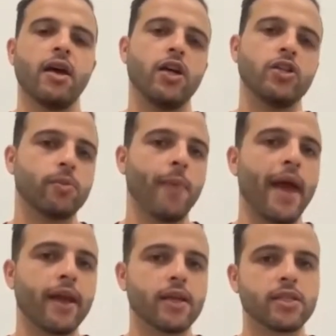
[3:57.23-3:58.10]
a
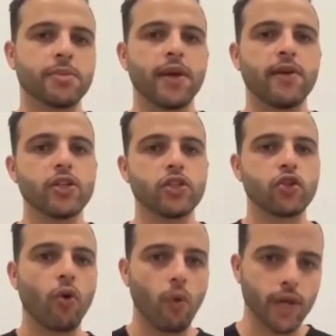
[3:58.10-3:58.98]
dramatic experience
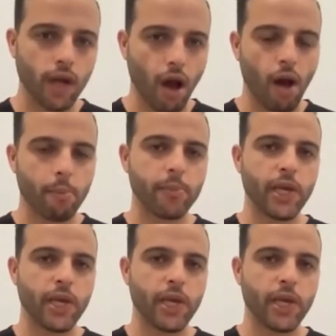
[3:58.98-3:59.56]
growing up,